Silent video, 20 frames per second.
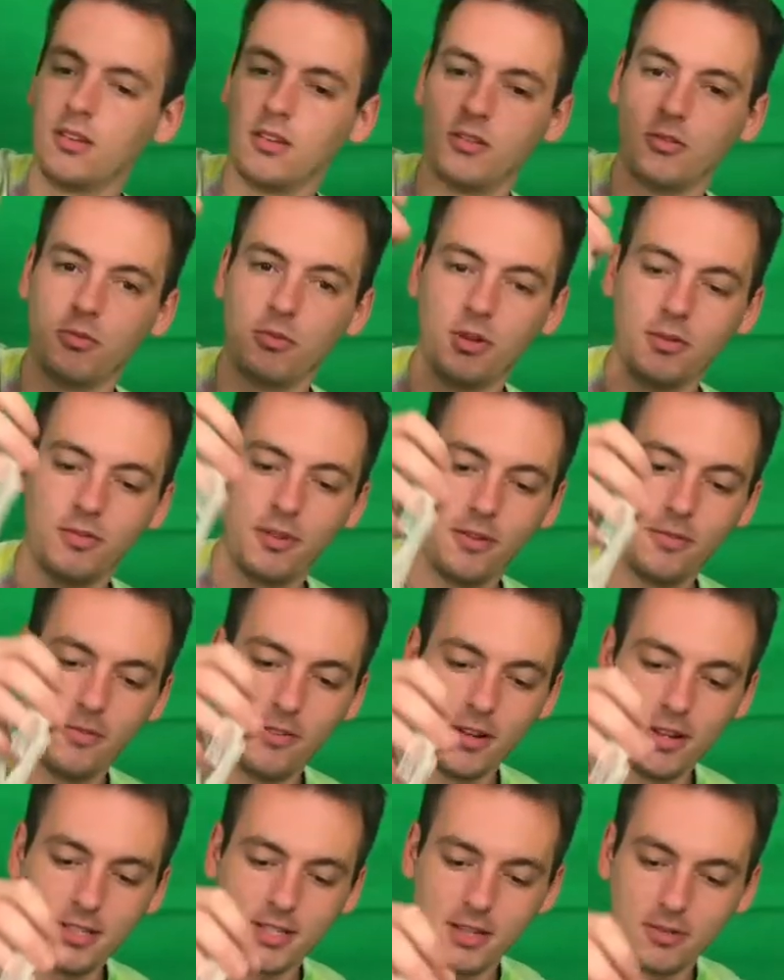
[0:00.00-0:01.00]
one of our
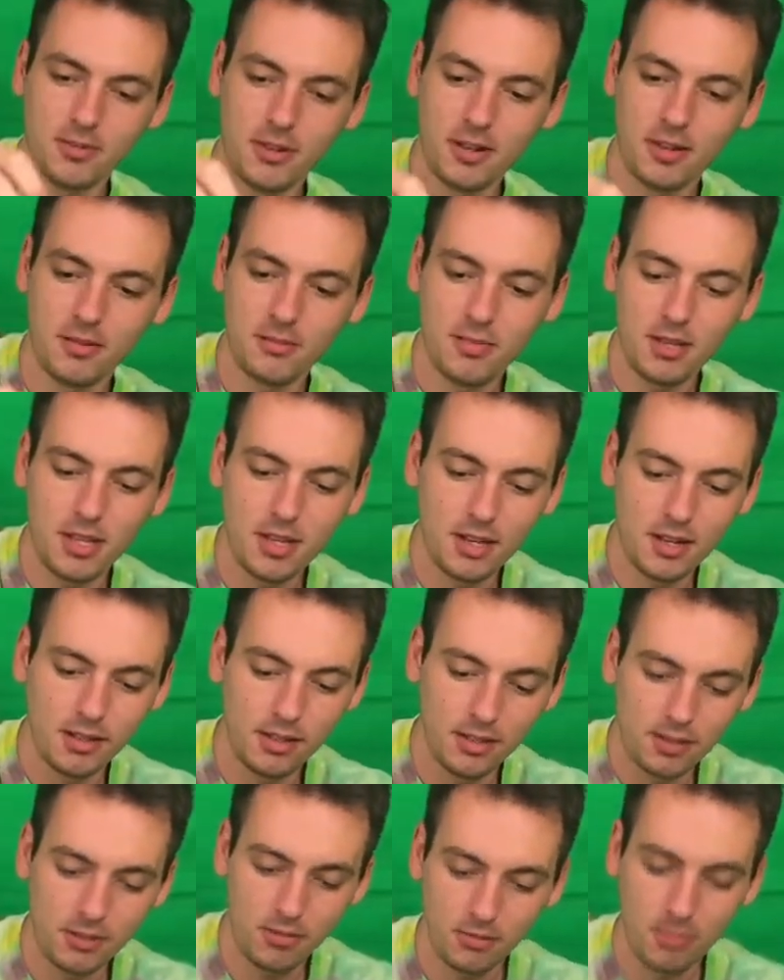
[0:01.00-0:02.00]
friends that we're going to meet in a
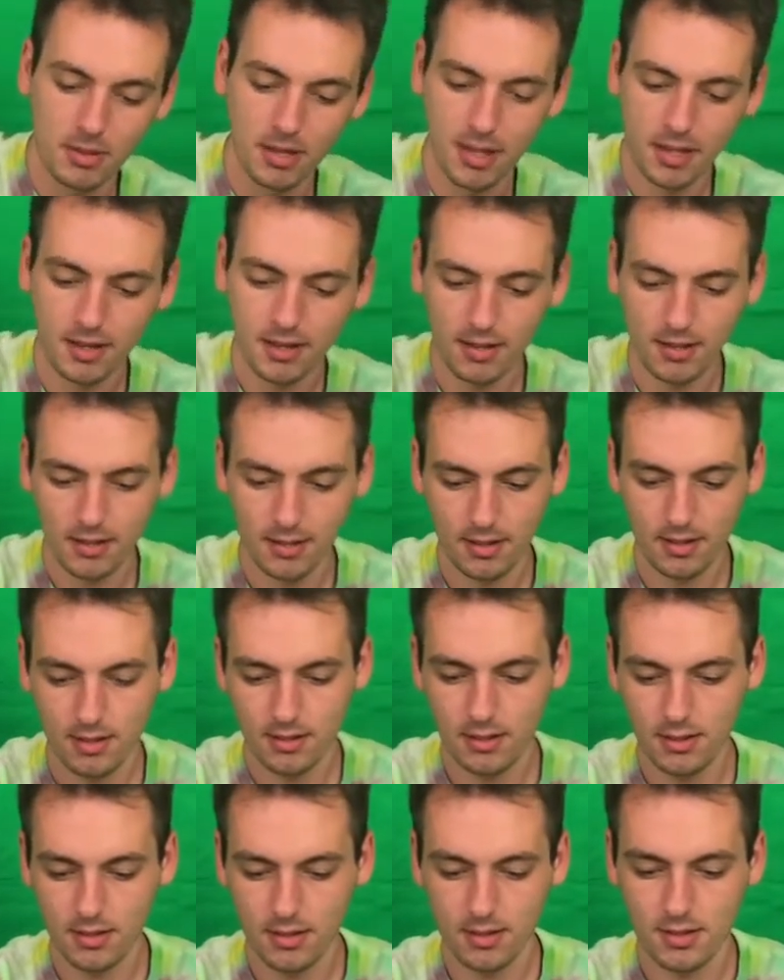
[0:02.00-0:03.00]
little bit
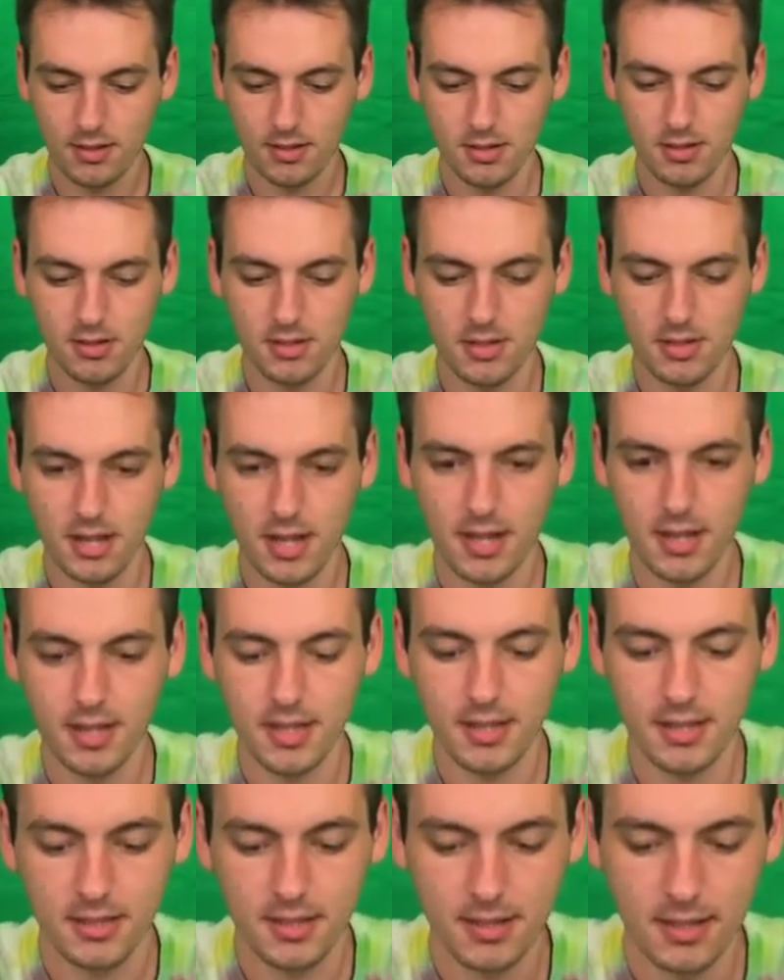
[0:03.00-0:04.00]
shed
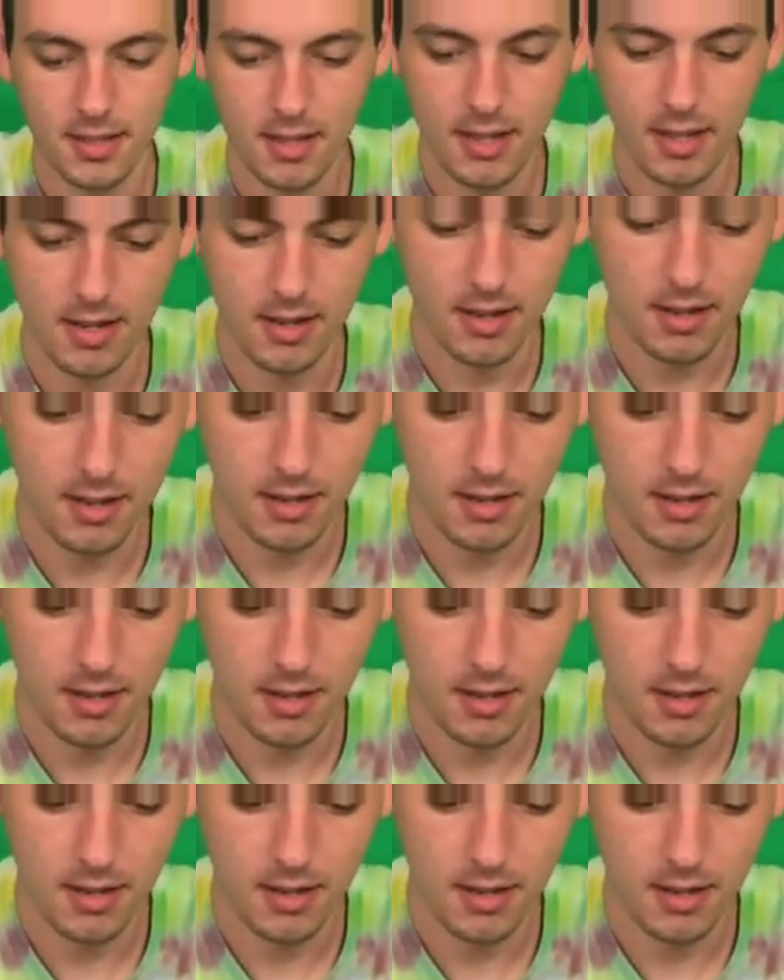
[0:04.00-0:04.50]
his skin